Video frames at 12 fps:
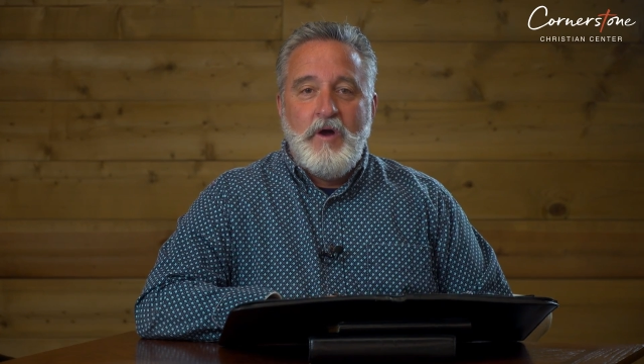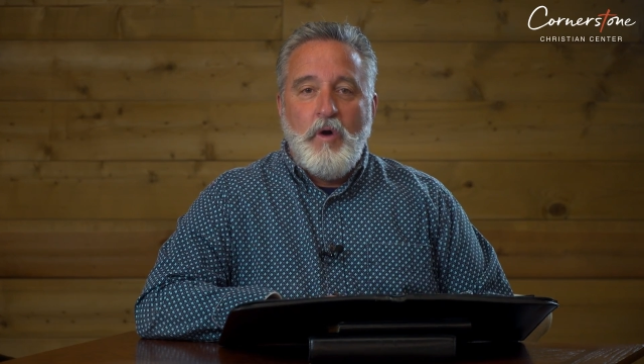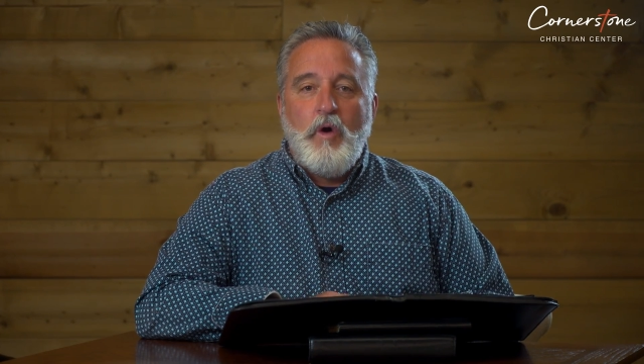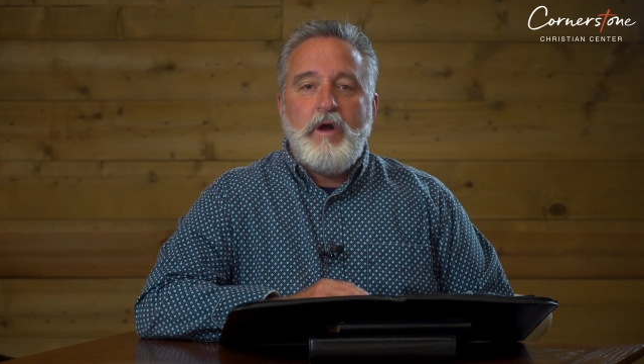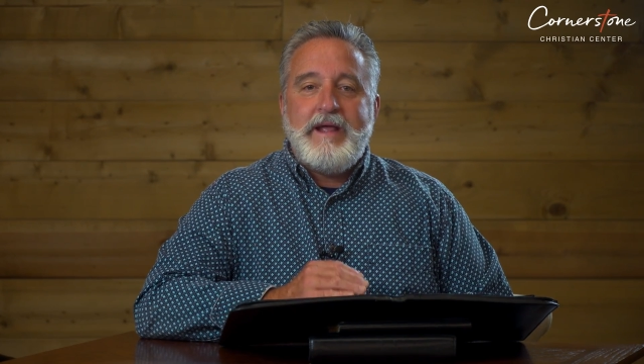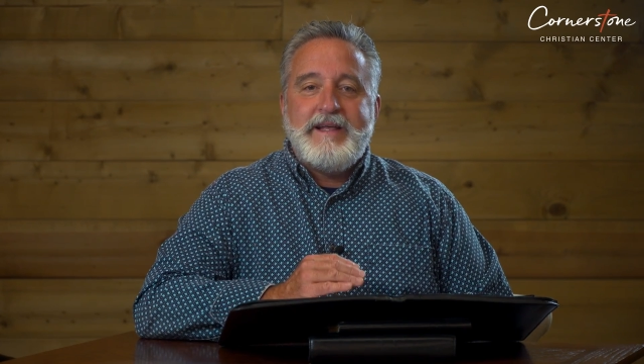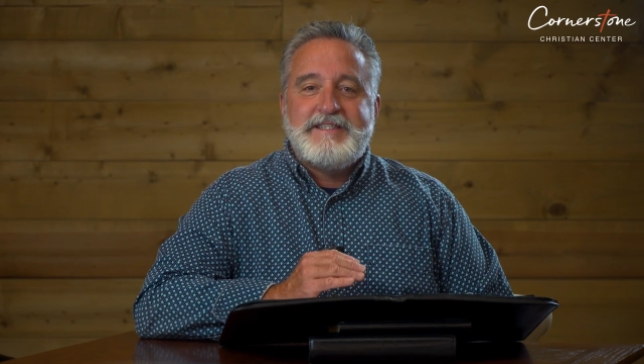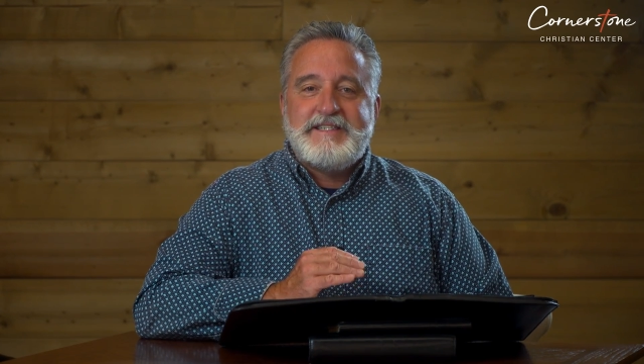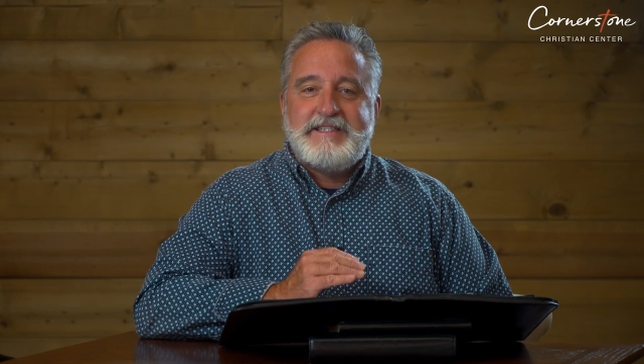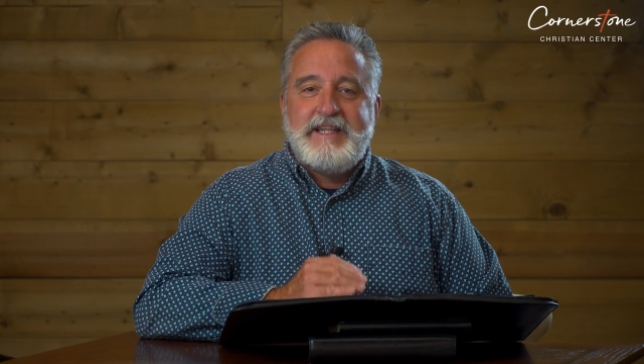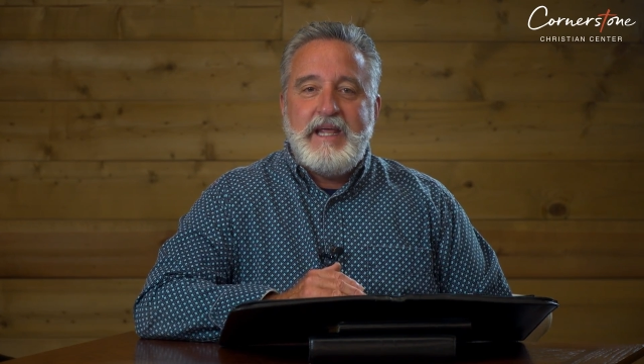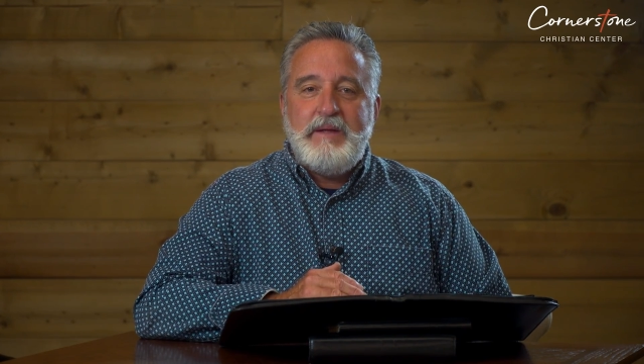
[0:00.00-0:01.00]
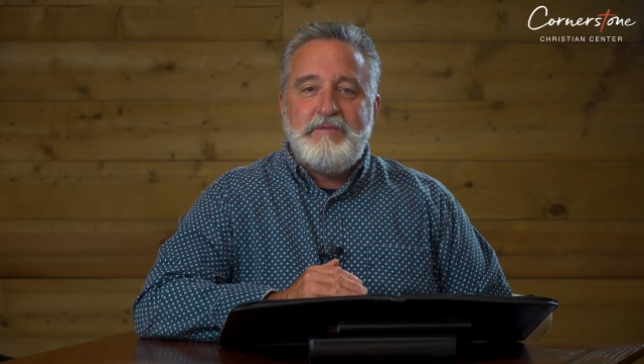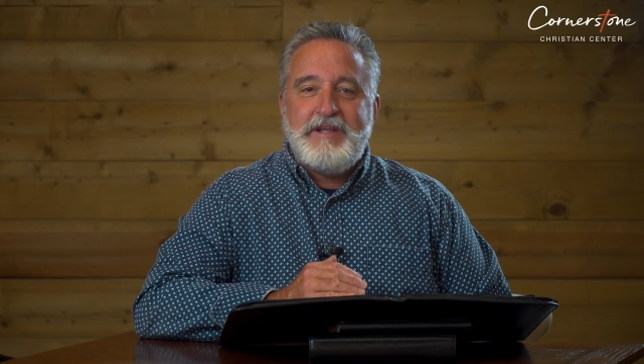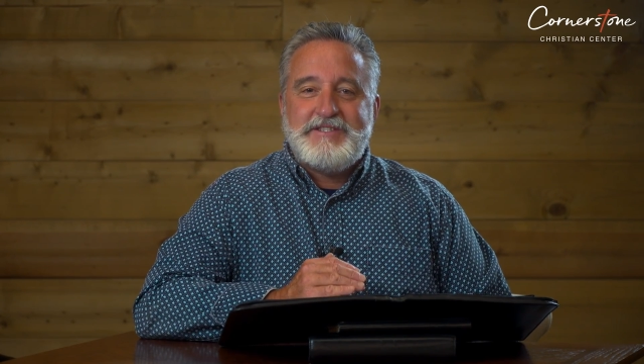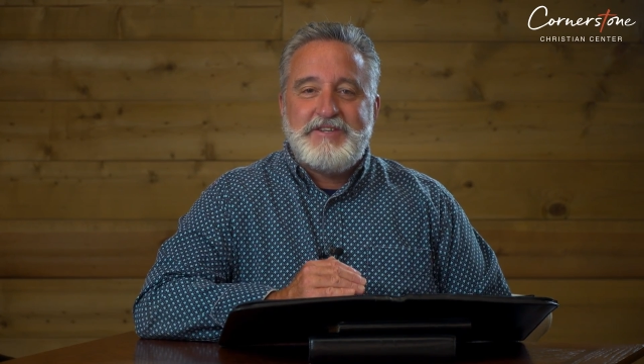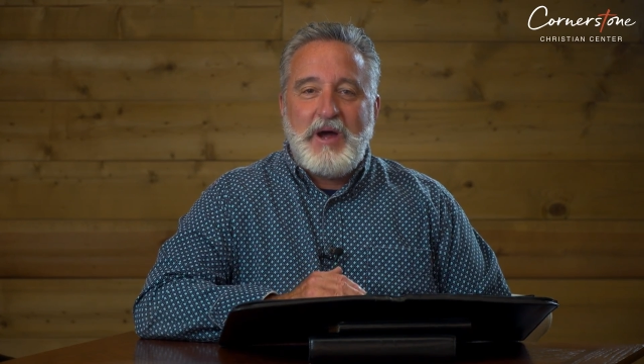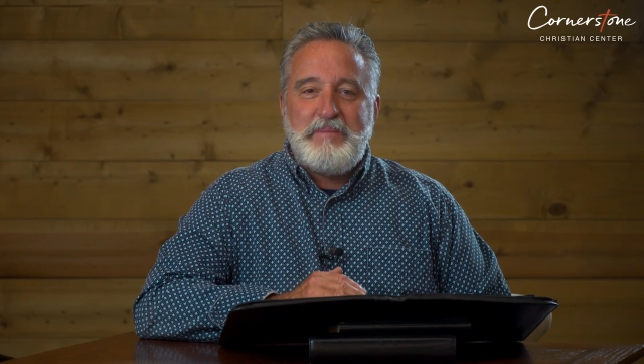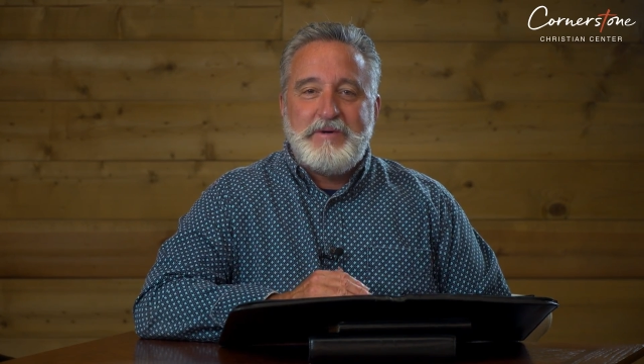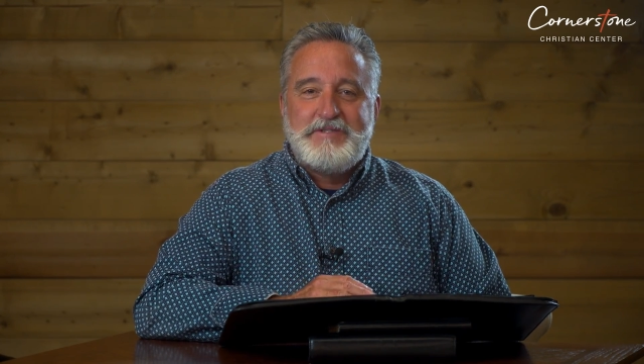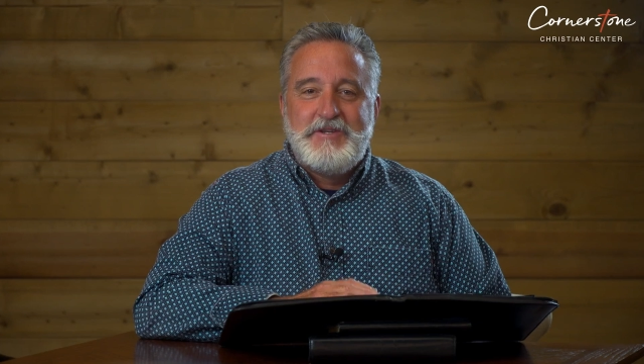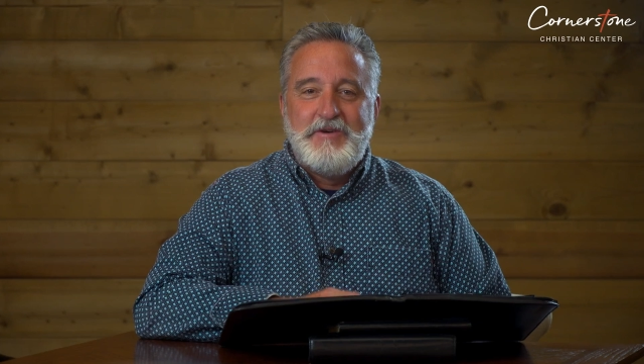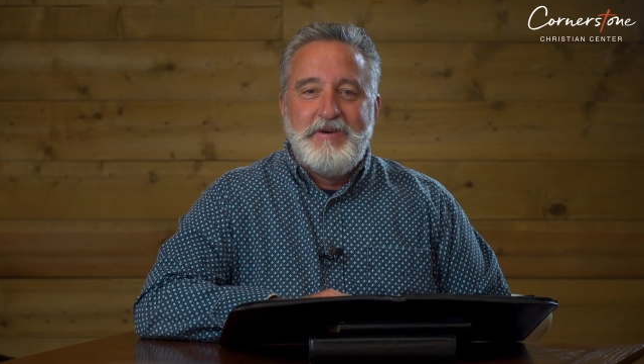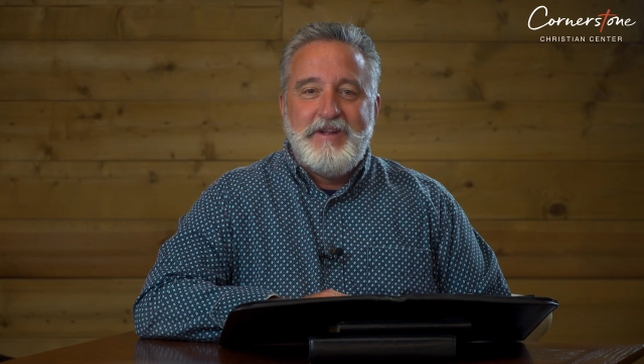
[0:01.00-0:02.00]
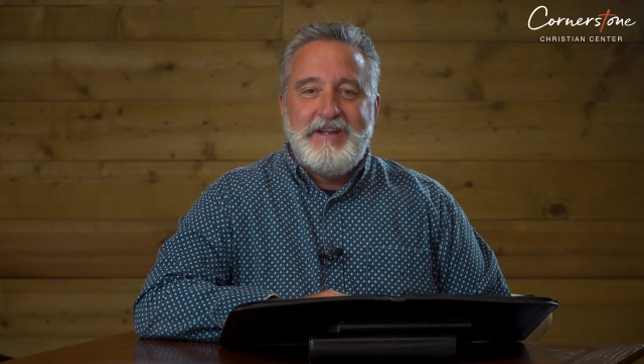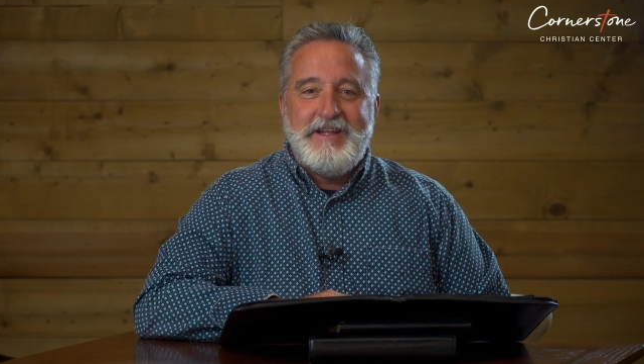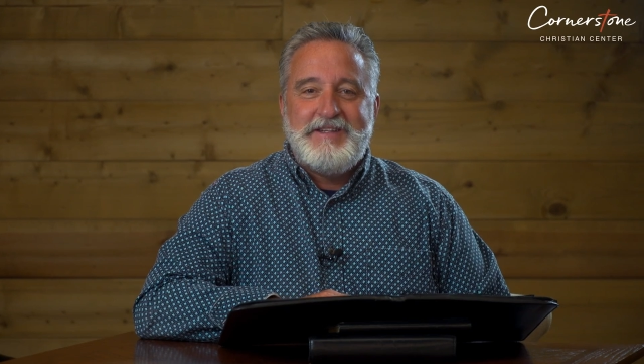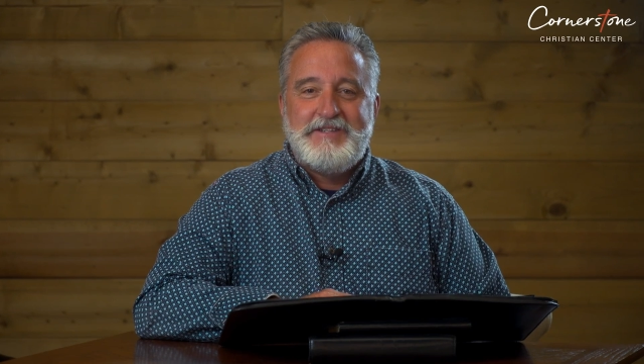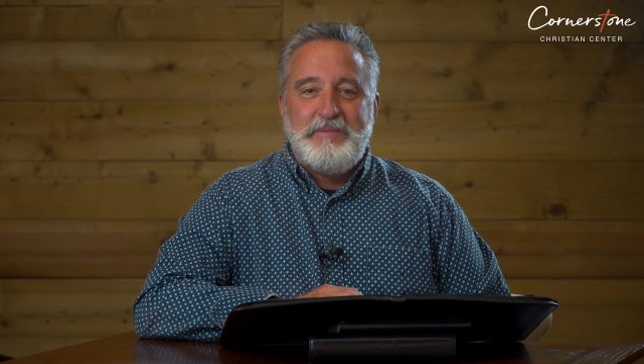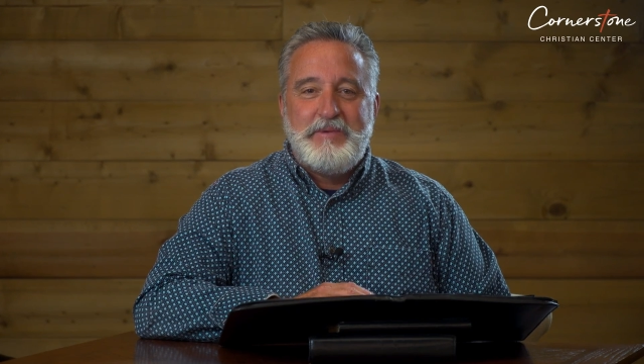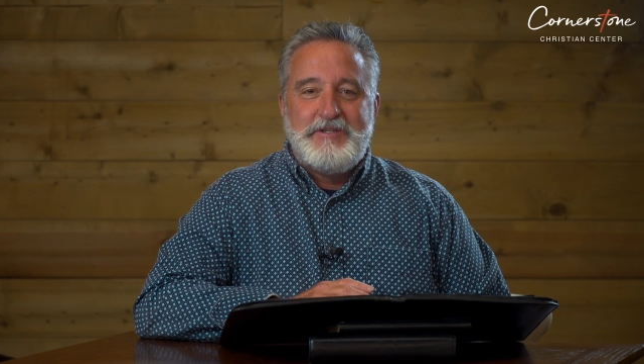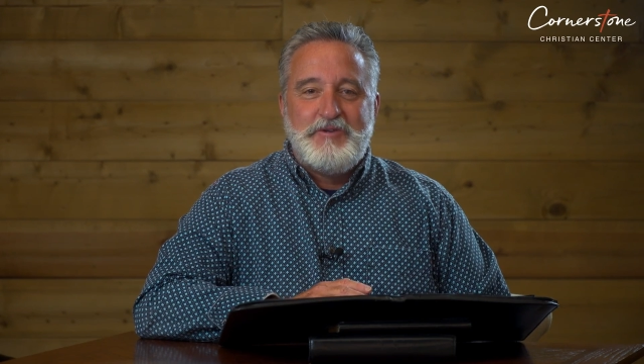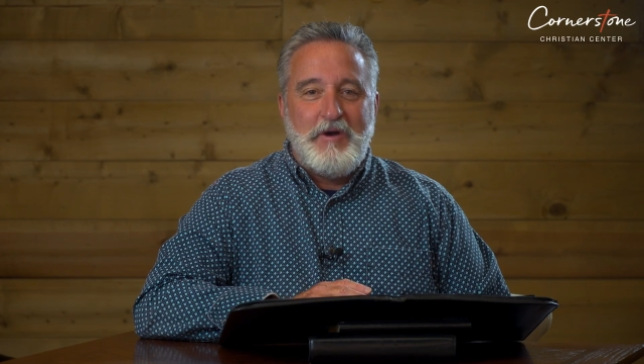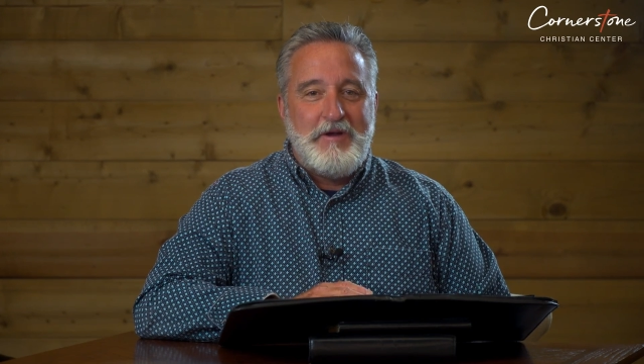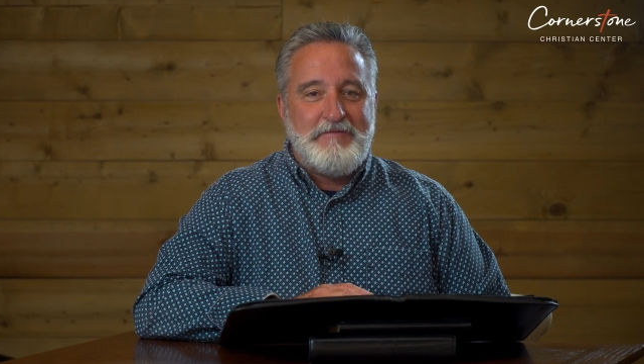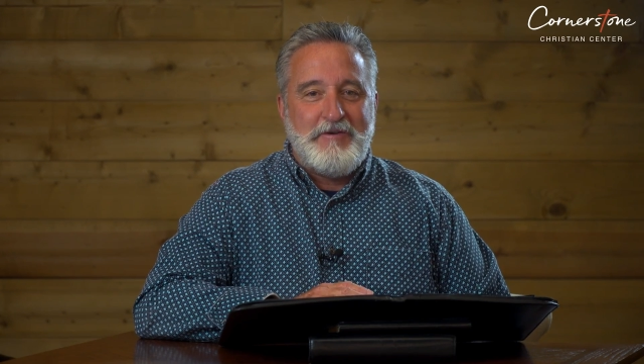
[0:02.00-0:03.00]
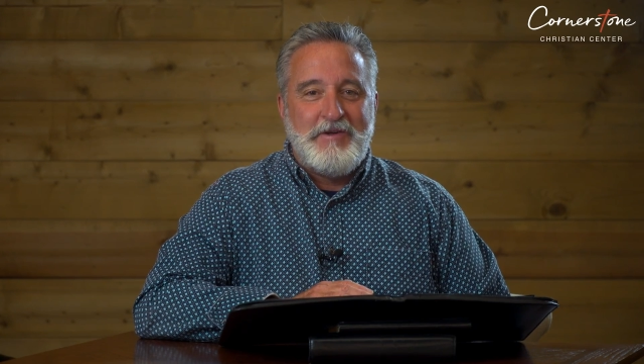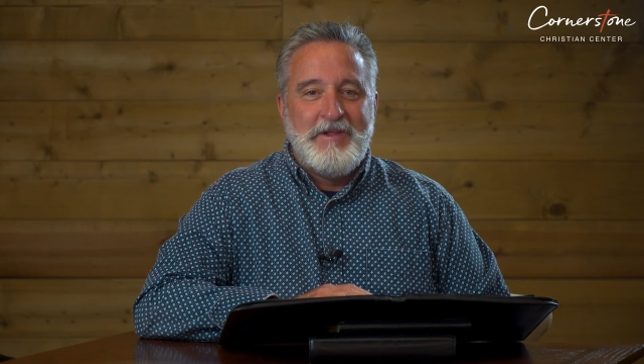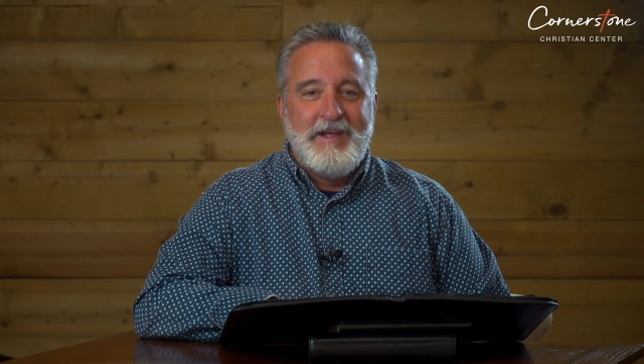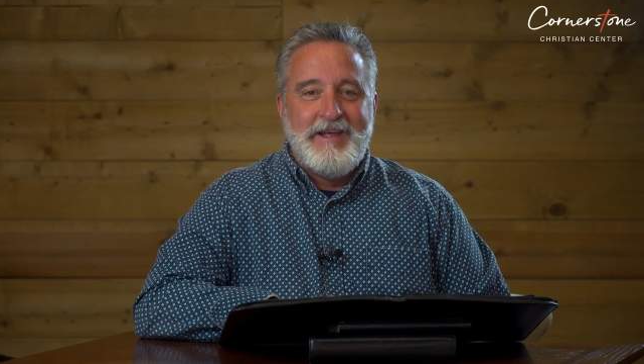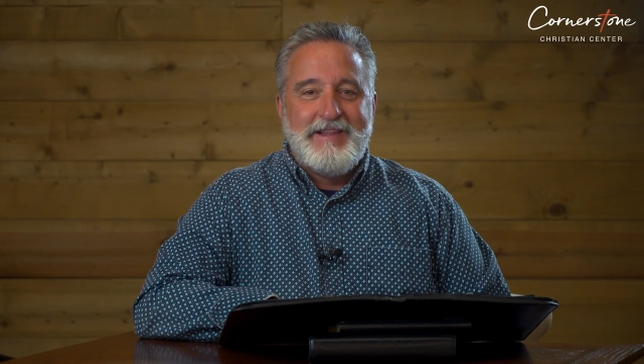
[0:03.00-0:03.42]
or esteem this opportunity to be joyful.